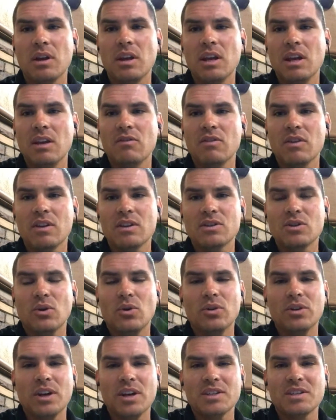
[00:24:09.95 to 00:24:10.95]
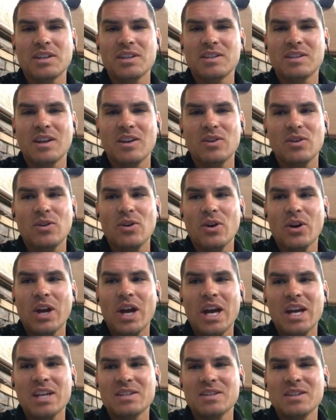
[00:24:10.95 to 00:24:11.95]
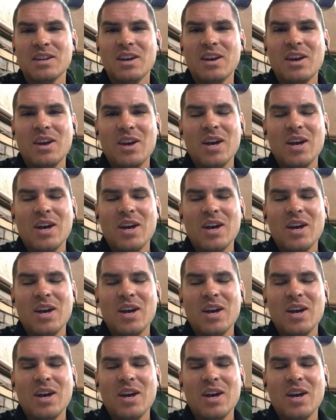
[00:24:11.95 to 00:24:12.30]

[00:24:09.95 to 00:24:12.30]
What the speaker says: and he even told us, he said, guys,